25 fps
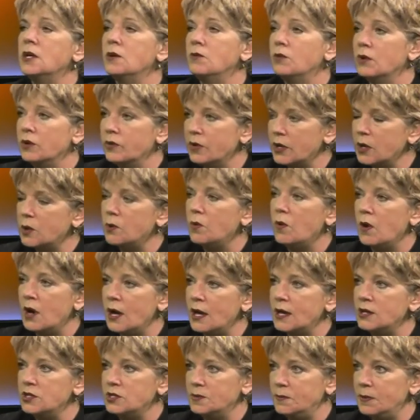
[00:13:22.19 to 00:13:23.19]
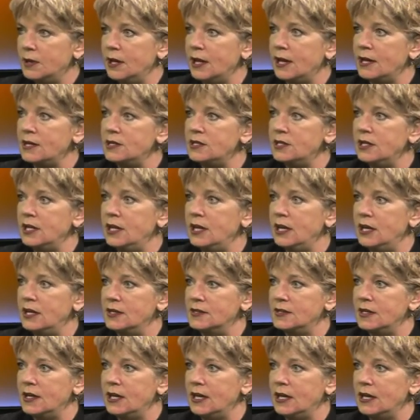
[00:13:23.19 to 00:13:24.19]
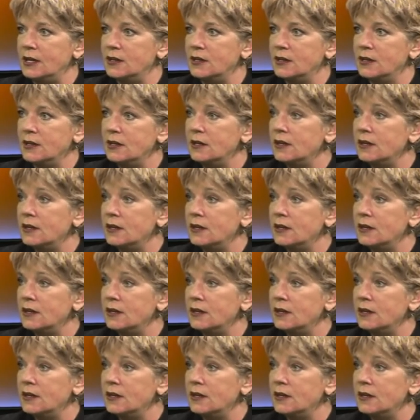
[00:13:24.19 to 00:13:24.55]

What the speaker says: We're required to plan 10 years ahead.